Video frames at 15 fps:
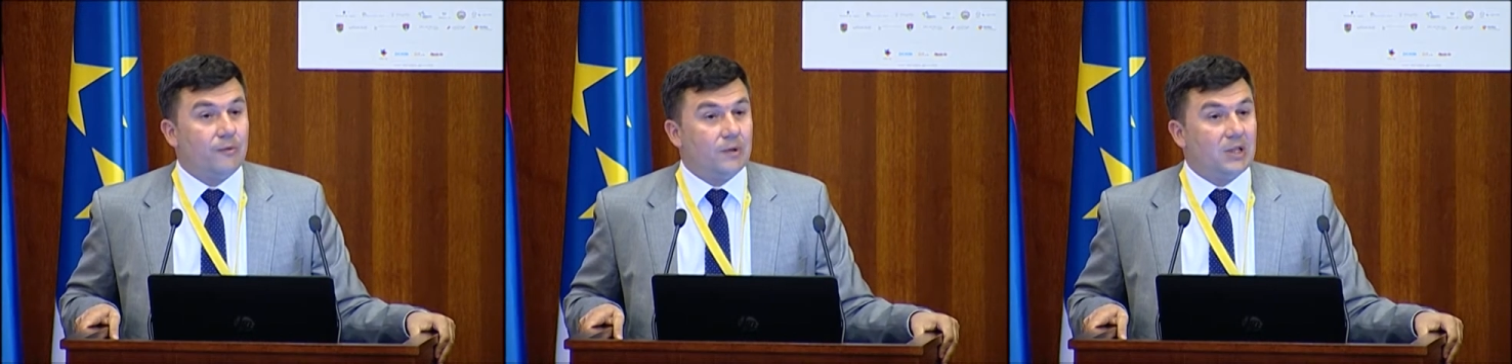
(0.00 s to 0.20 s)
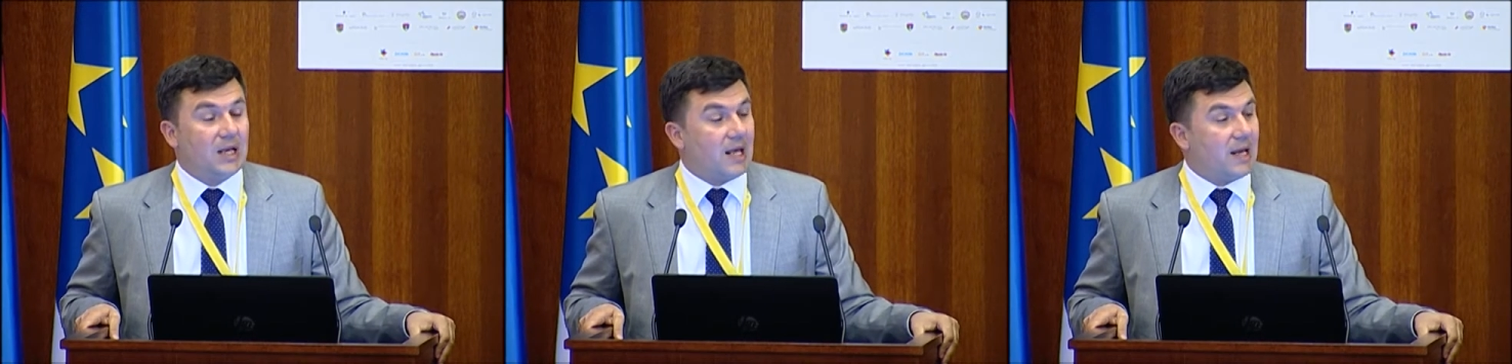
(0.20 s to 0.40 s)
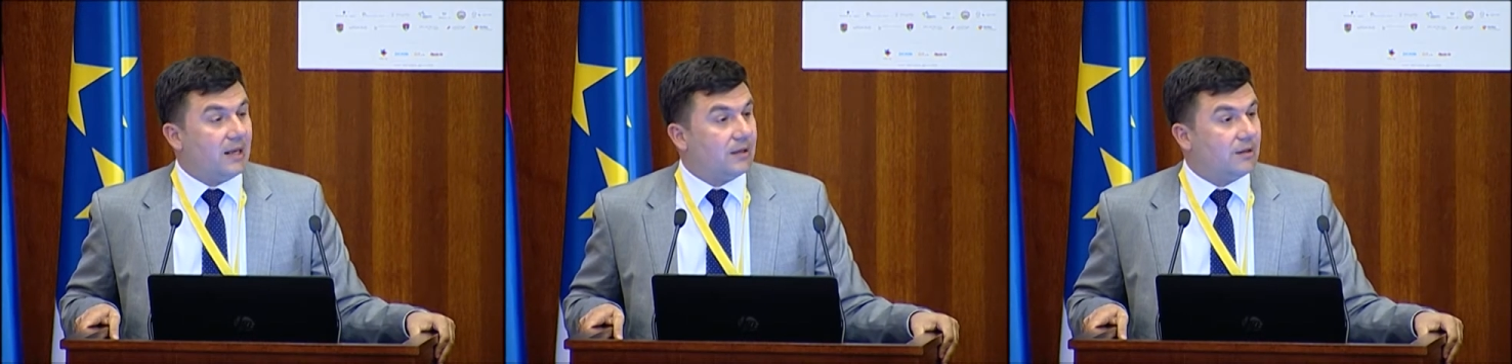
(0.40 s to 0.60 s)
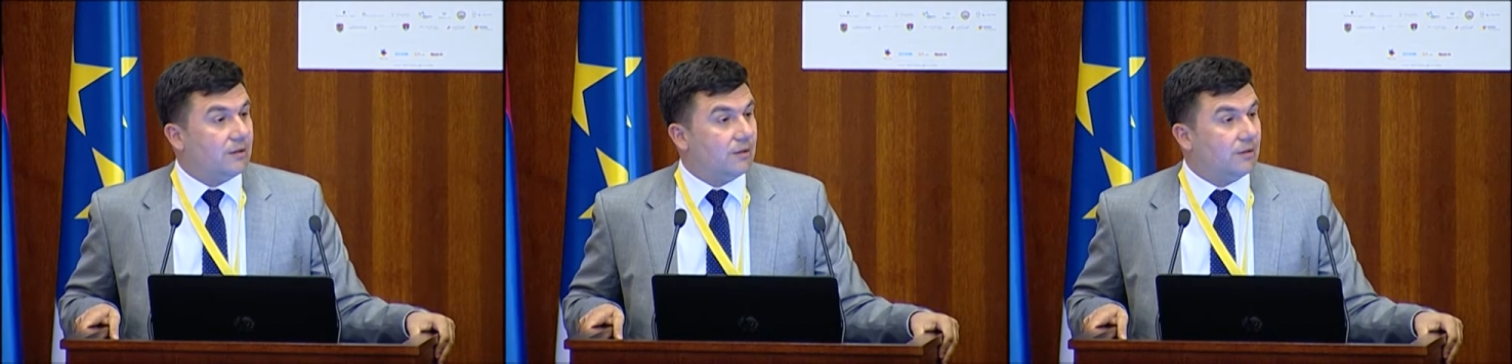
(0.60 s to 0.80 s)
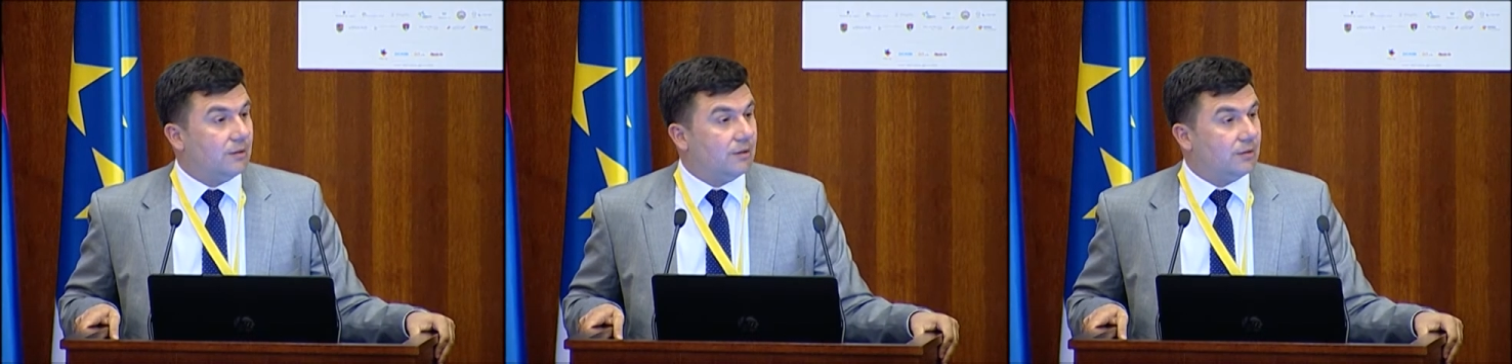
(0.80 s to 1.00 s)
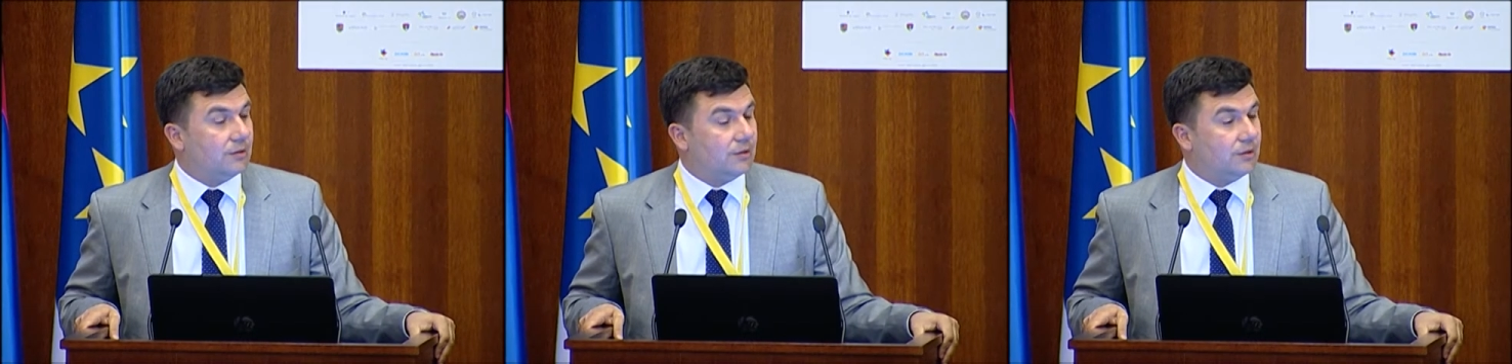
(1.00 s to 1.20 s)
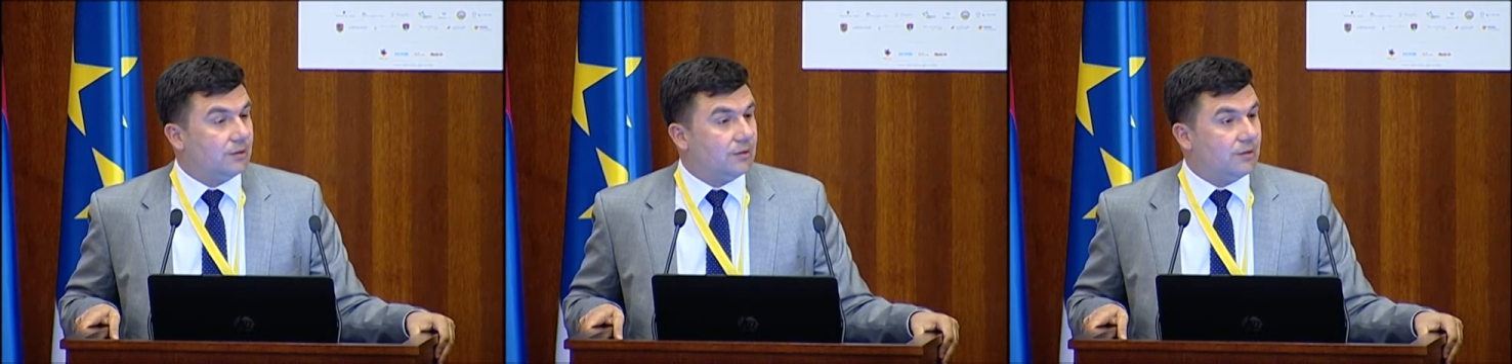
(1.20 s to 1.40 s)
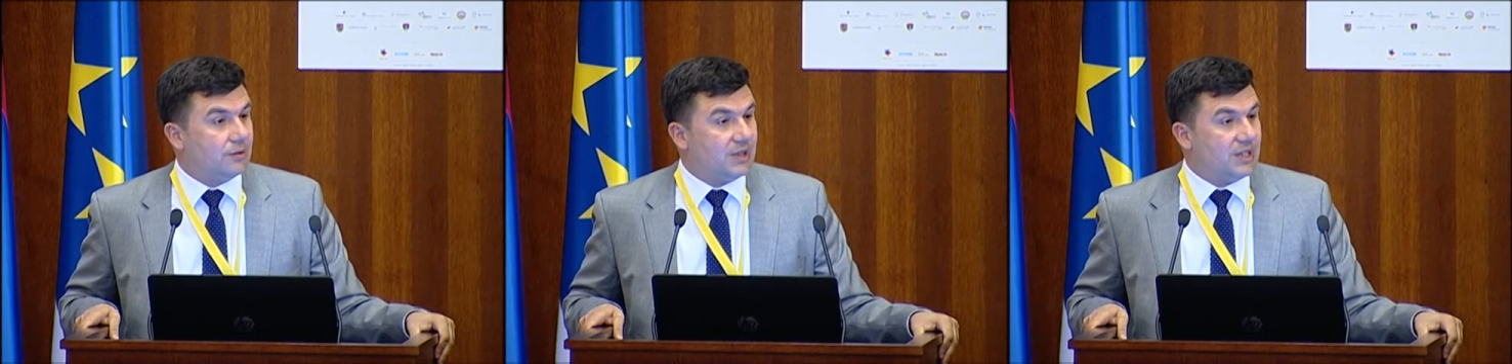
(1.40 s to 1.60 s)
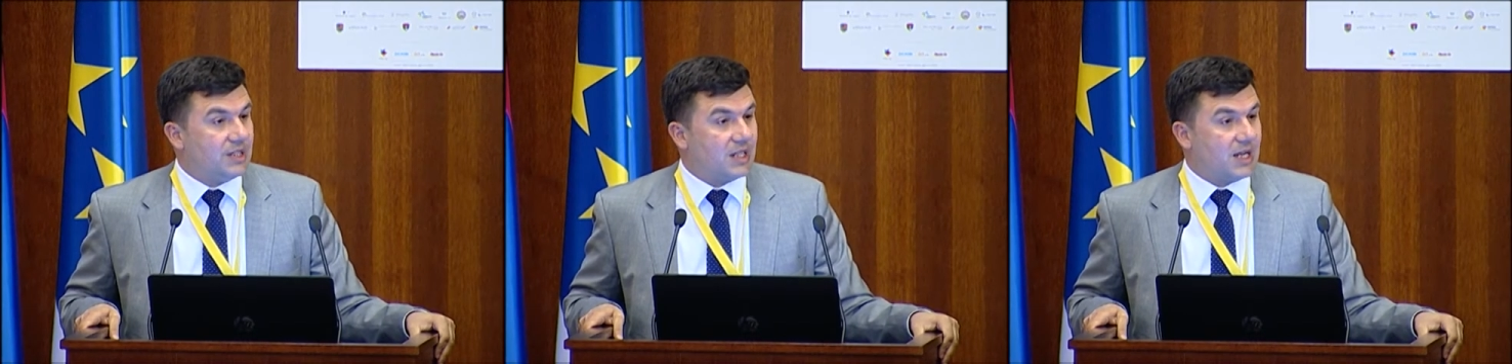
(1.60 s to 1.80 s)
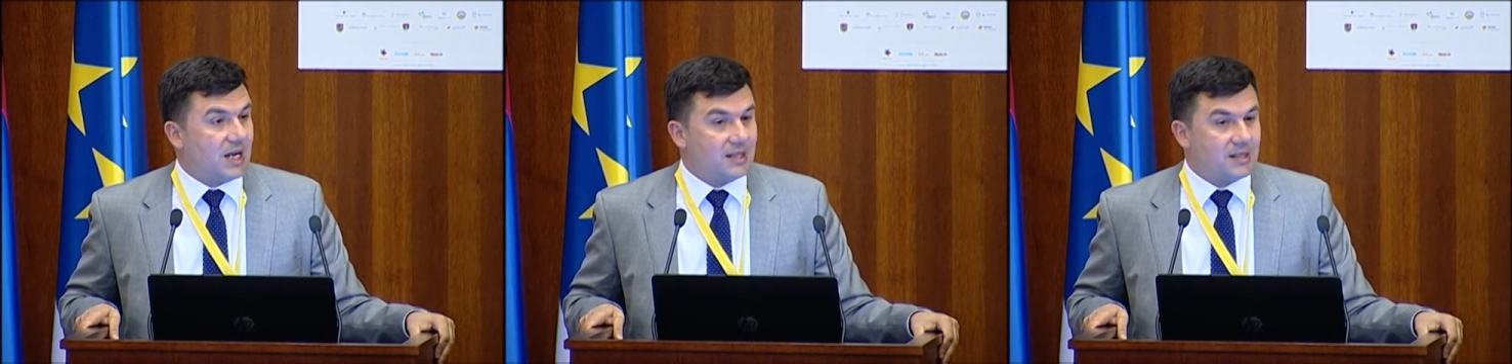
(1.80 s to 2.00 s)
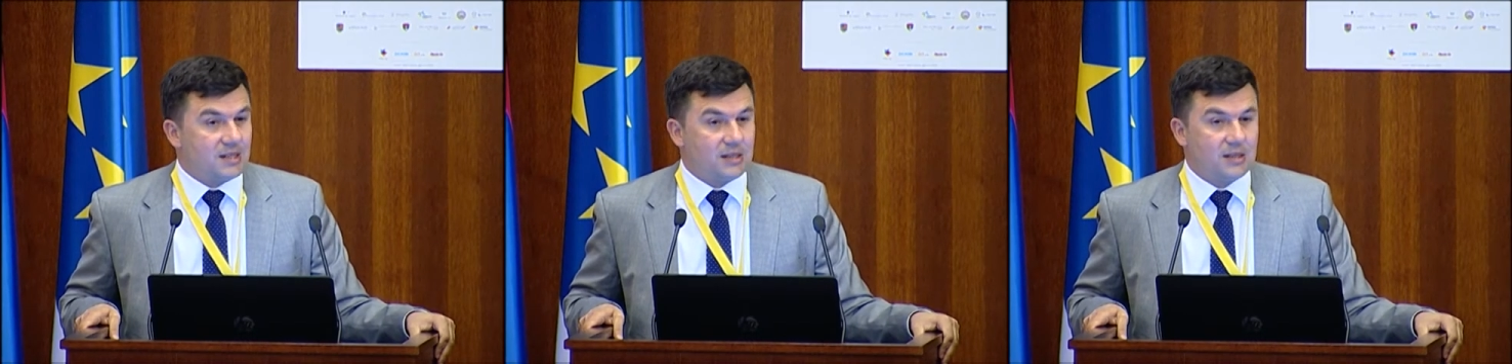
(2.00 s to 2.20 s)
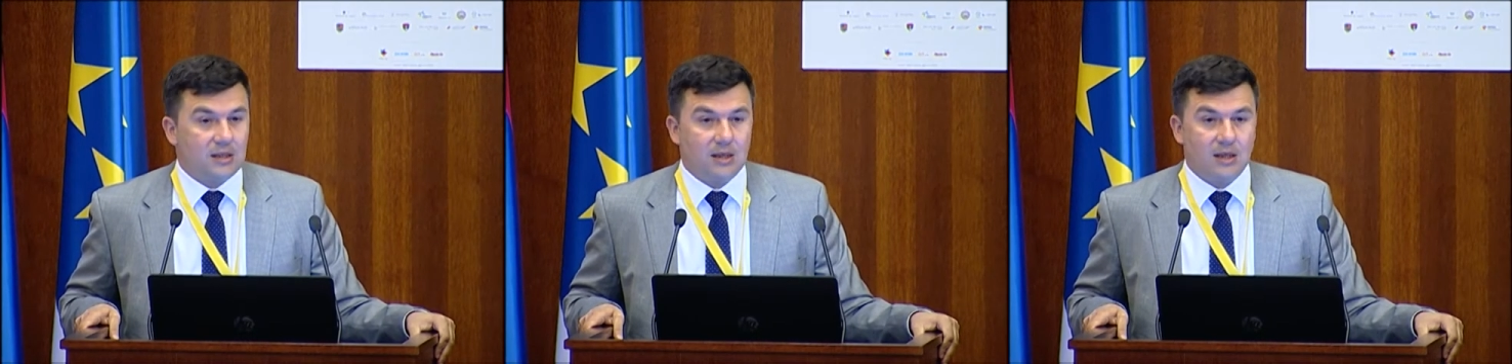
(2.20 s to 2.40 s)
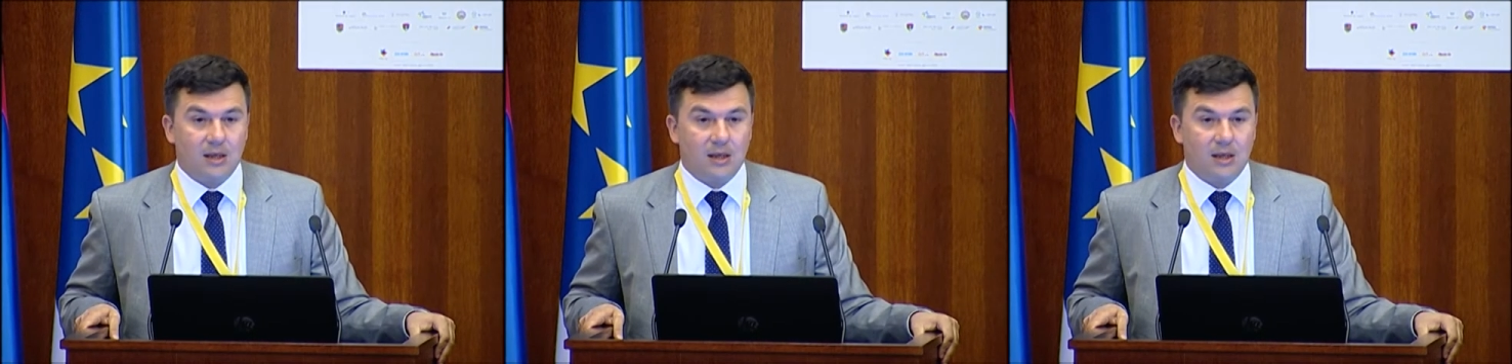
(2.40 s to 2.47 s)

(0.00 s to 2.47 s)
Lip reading: like to discuss